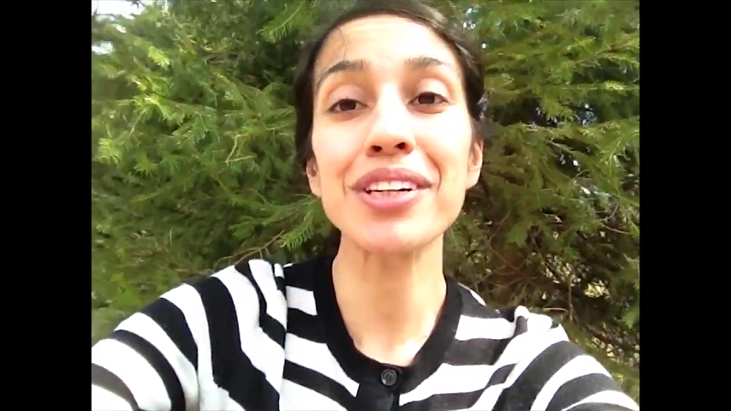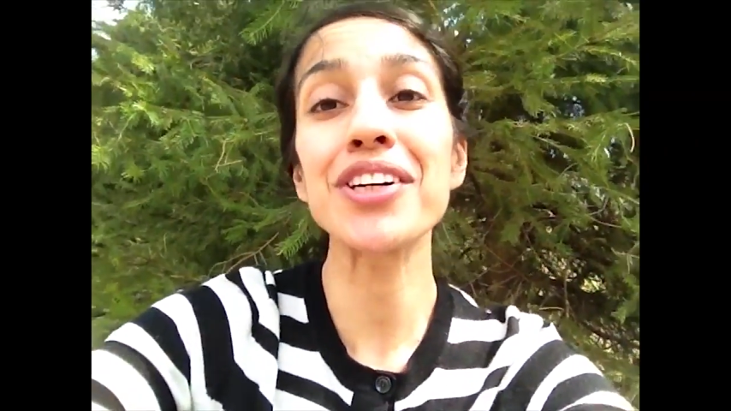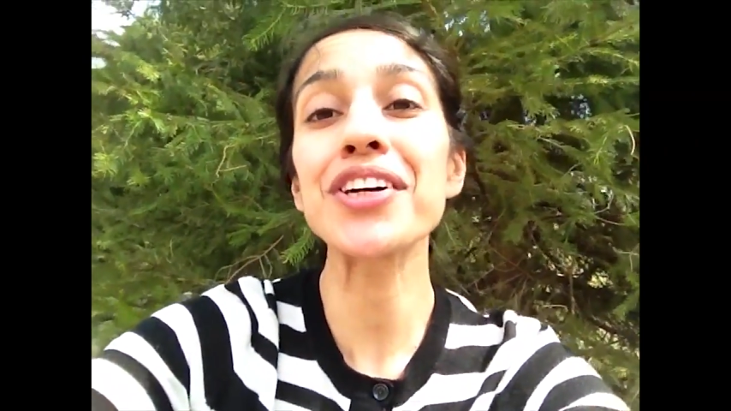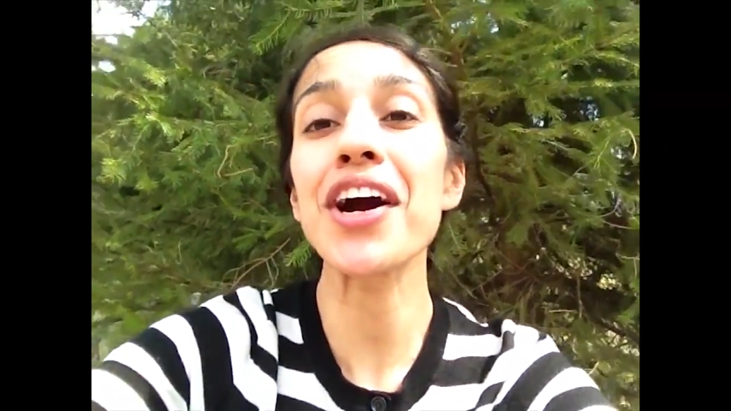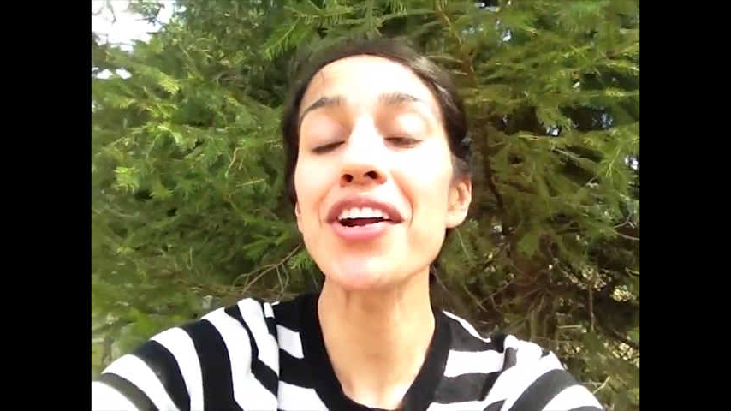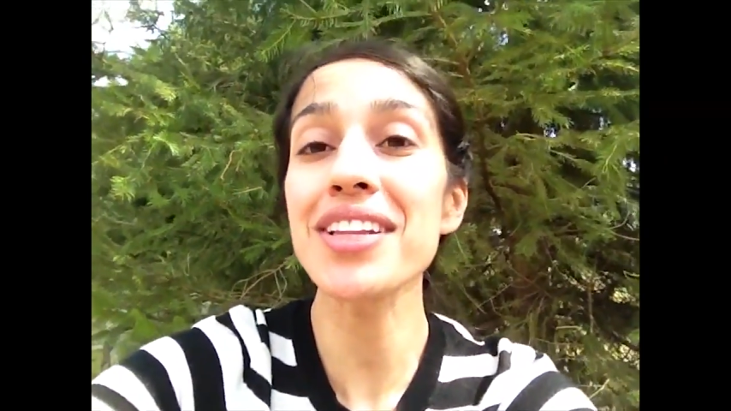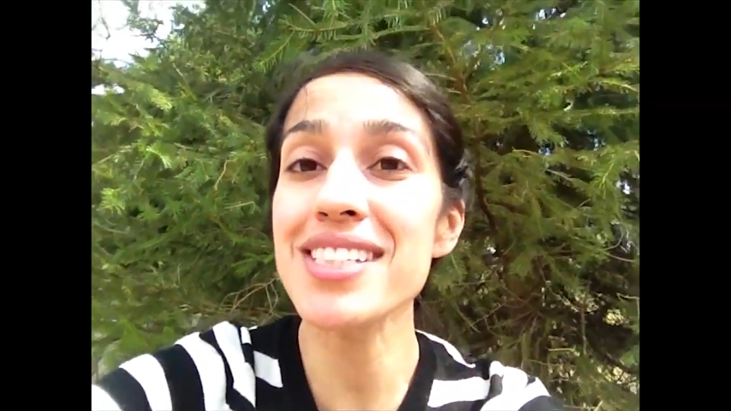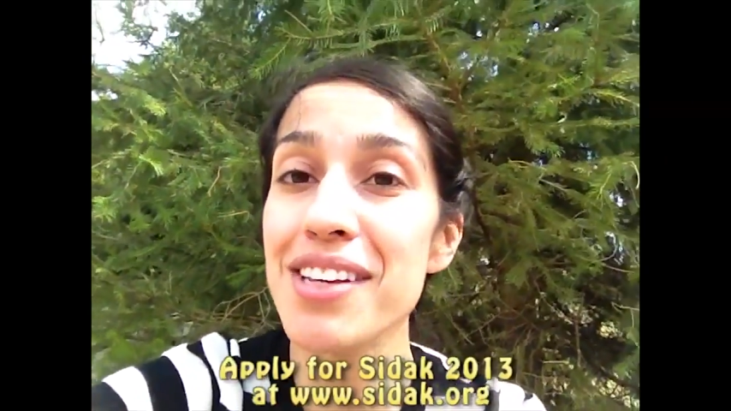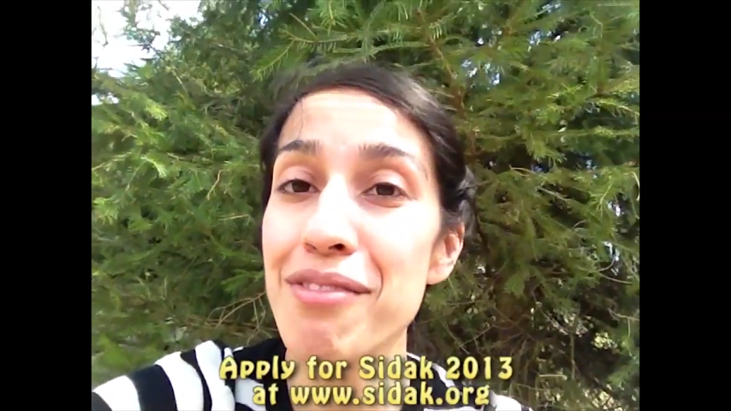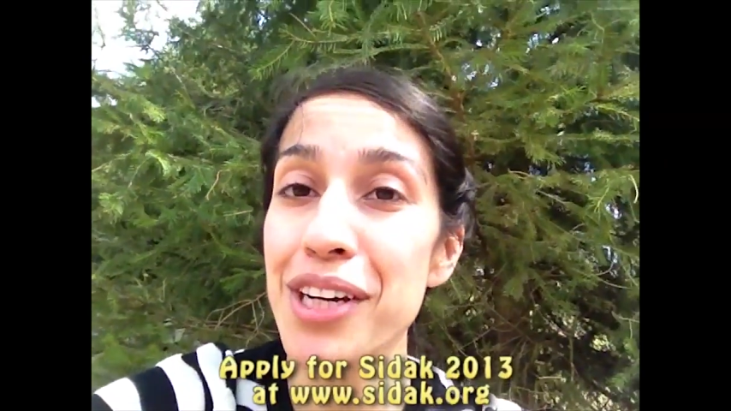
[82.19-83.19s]

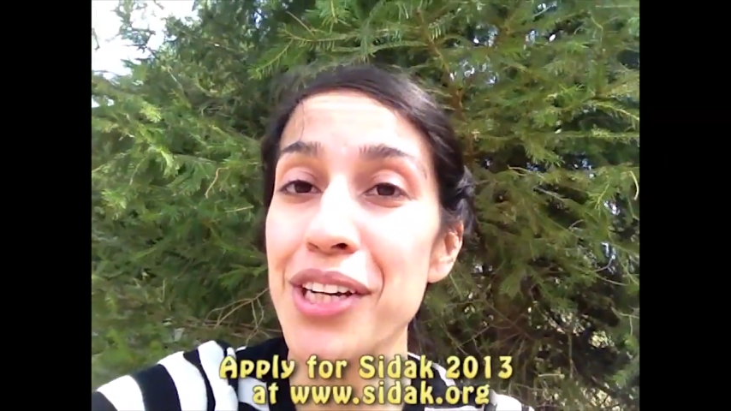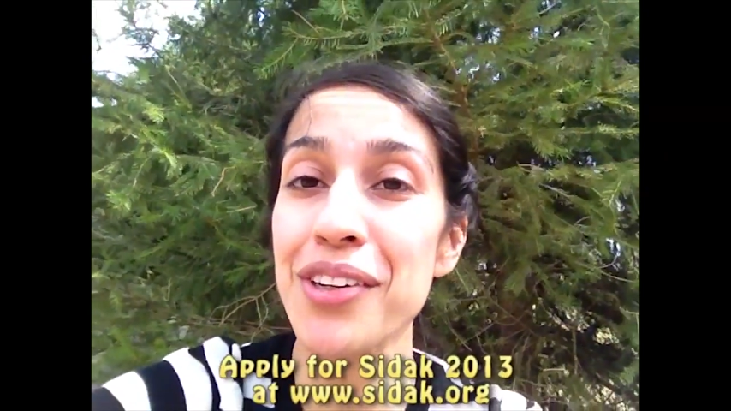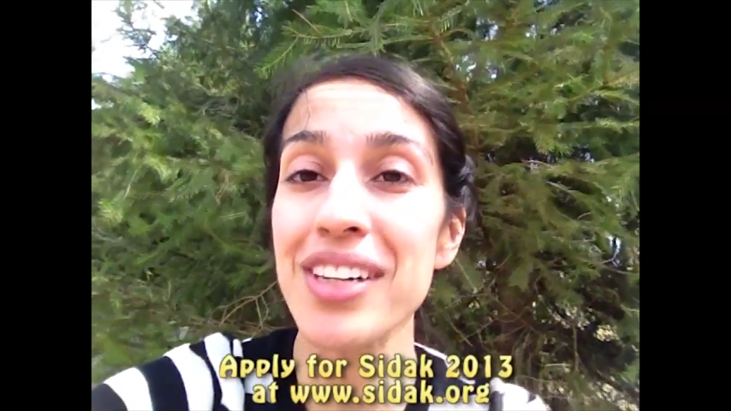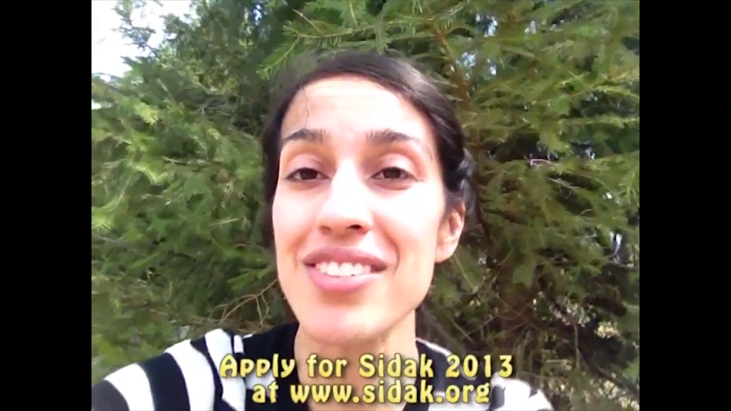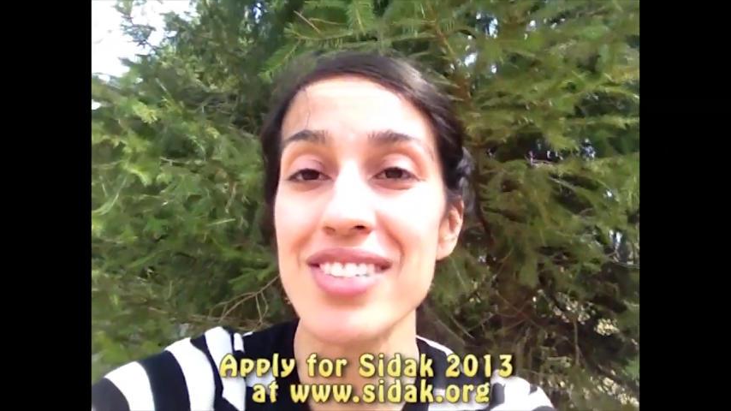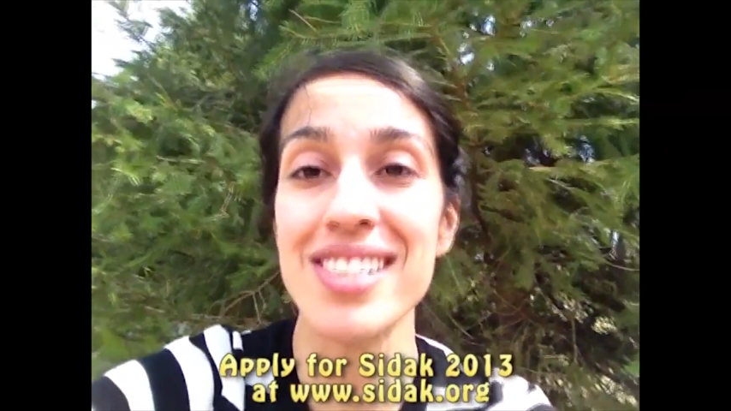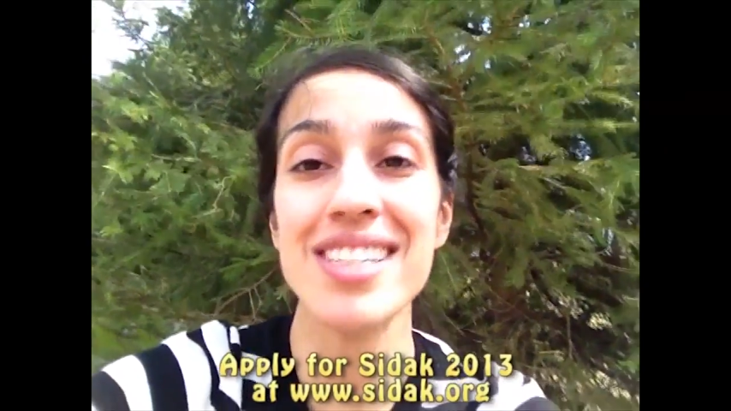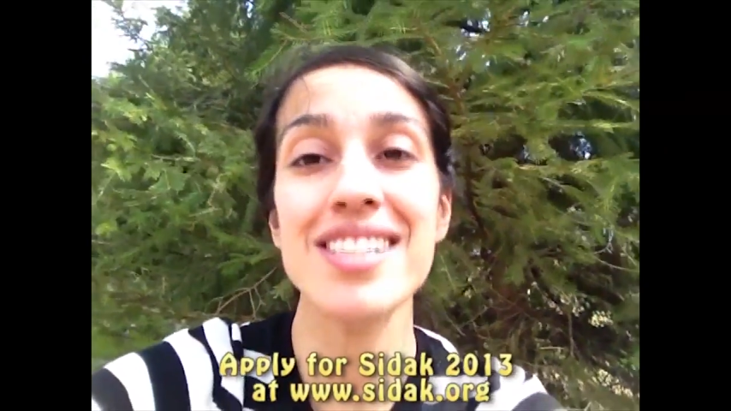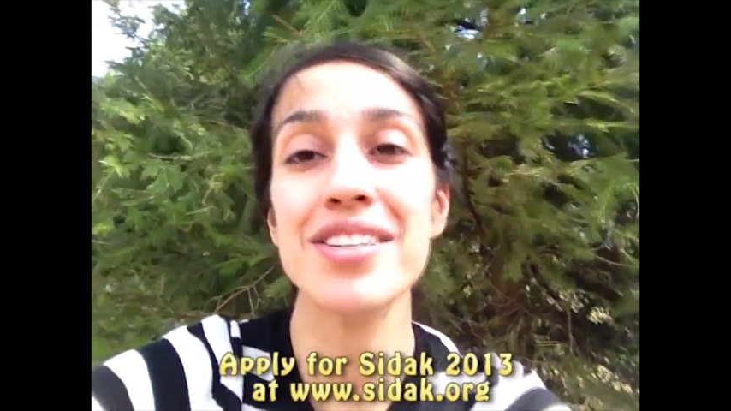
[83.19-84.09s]
regardless of what your interest